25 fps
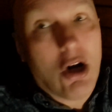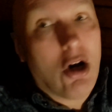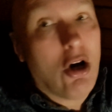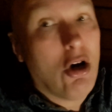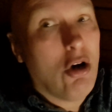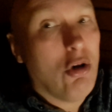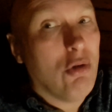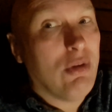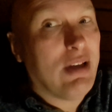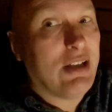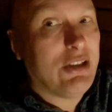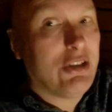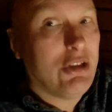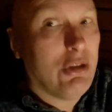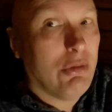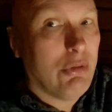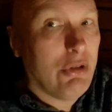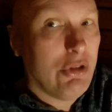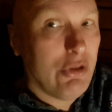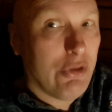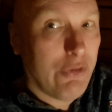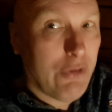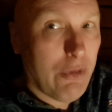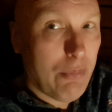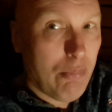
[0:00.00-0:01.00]
Oh, let's do
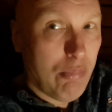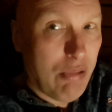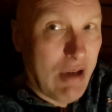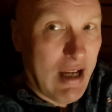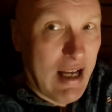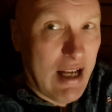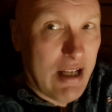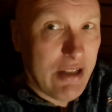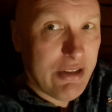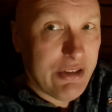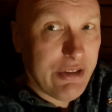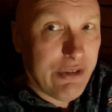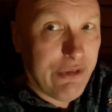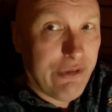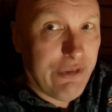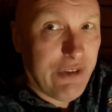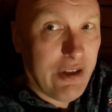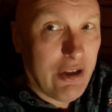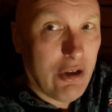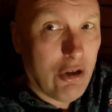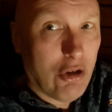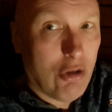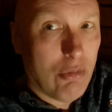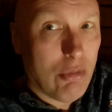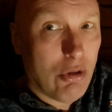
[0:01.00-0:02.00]
another Predator
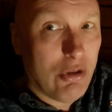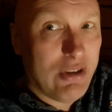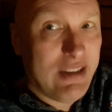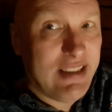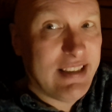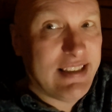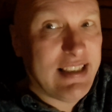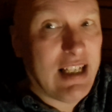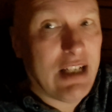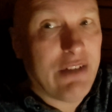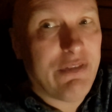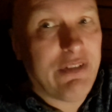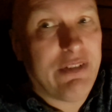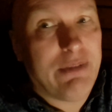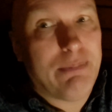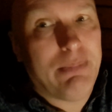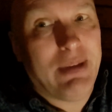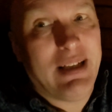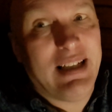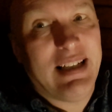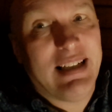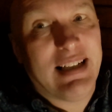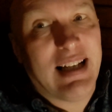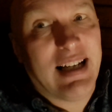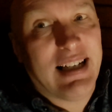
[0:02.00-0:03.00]
film. And instead of it
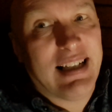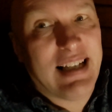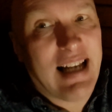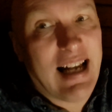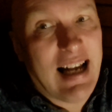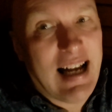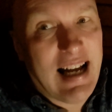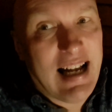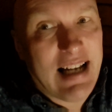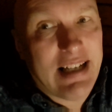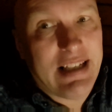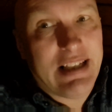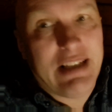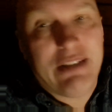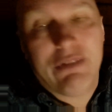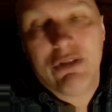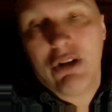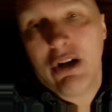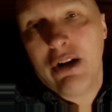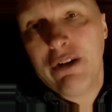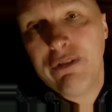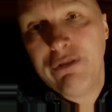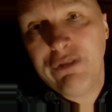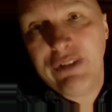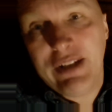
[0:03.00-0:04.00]
being like Arnie, you've
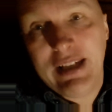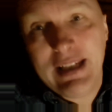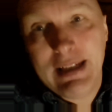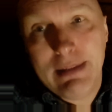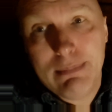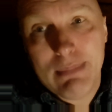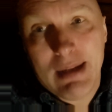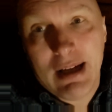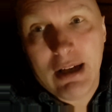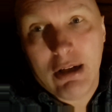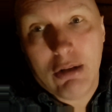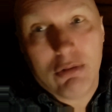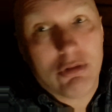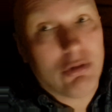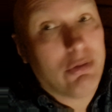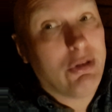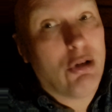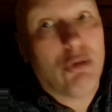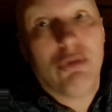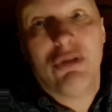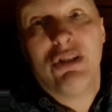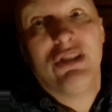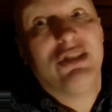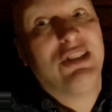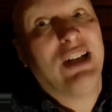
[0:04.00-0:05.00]
got a female. So we
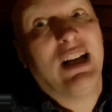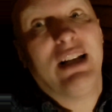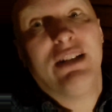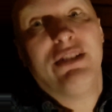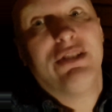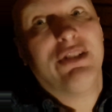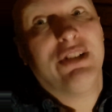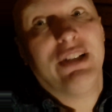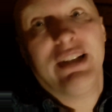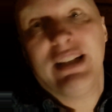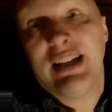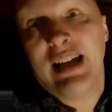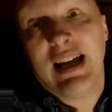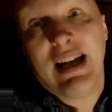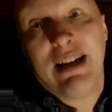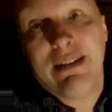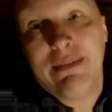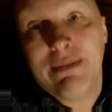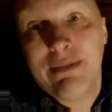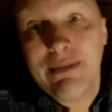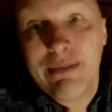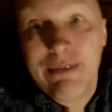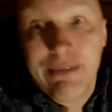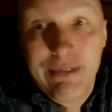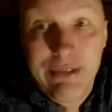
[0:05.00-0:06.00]
up the gender
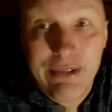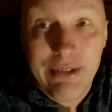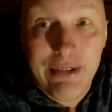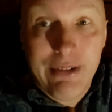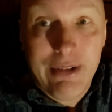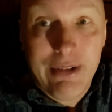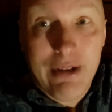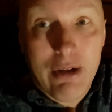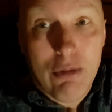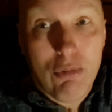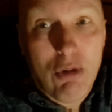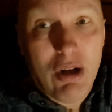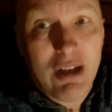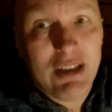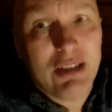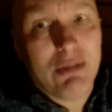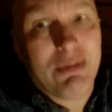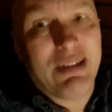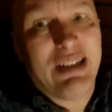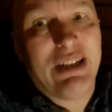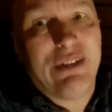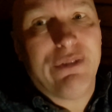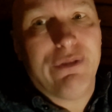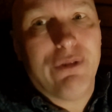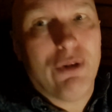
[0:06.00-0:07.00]
again. What is it
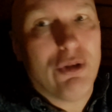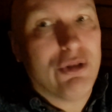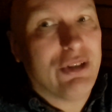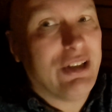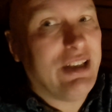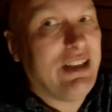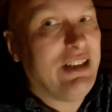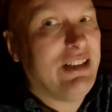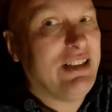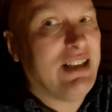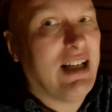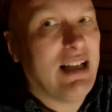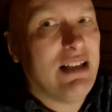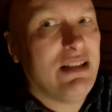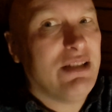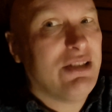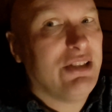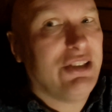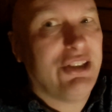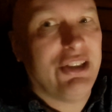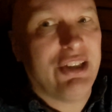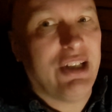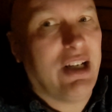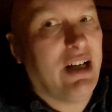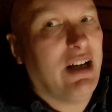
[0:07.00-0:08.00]
with this fucking gender
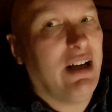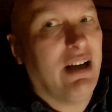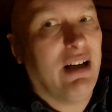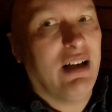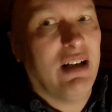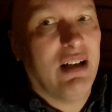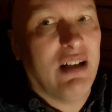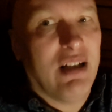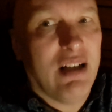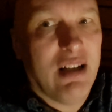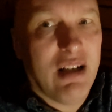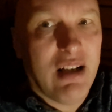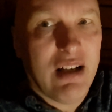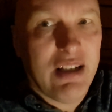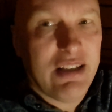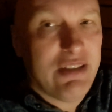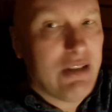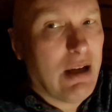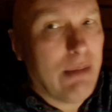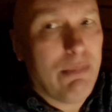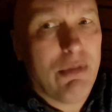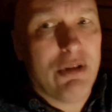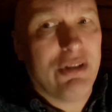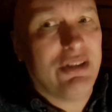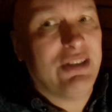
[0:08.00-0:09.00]
shit?
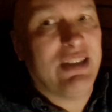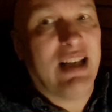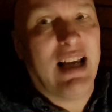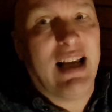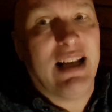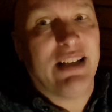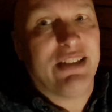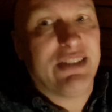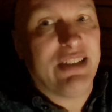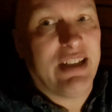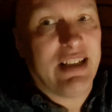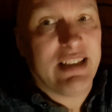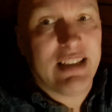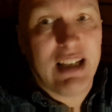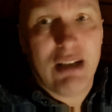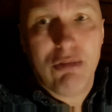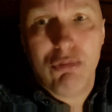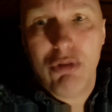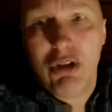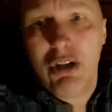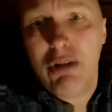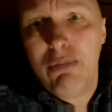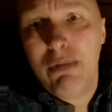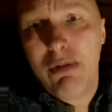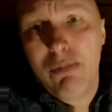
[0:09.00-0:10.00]
I'm not sexist. I
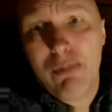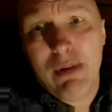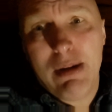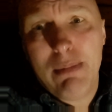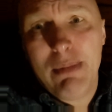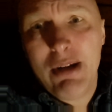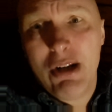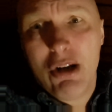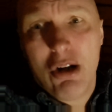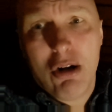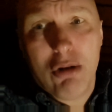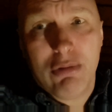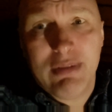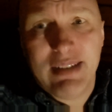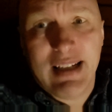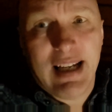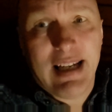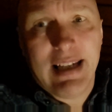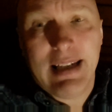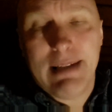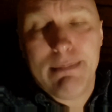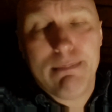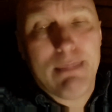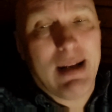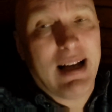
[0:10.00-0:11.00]
work with women all
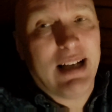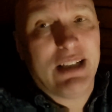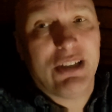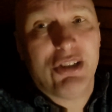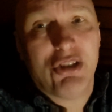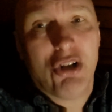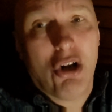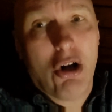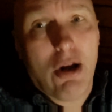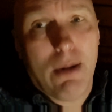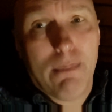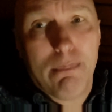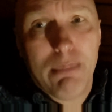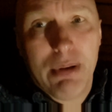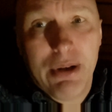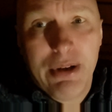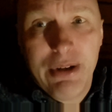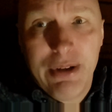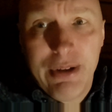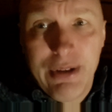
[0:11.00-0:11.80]
day in my shop.